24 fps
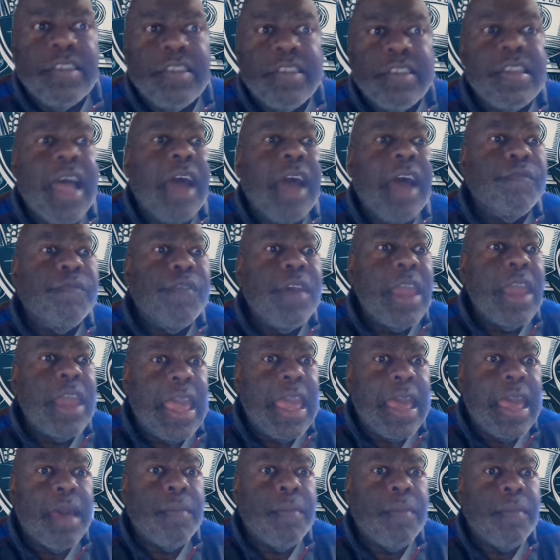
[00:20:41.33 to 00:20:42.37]
not for
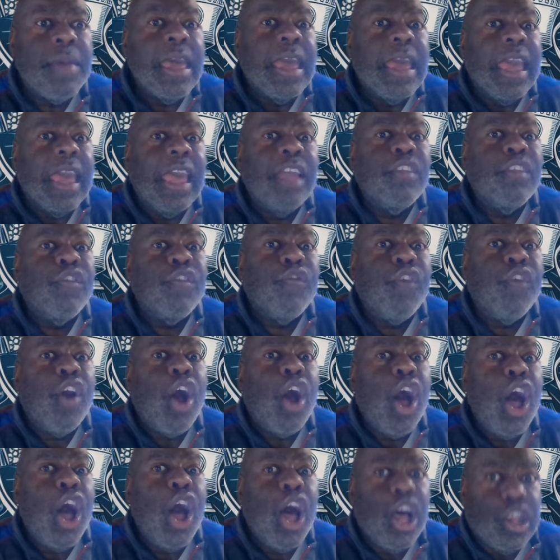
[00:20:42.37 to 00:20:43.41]
him, it's for
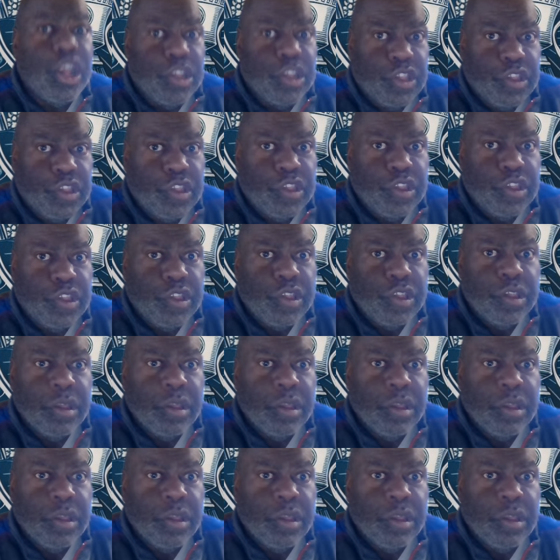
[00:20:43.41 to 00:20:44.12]
us.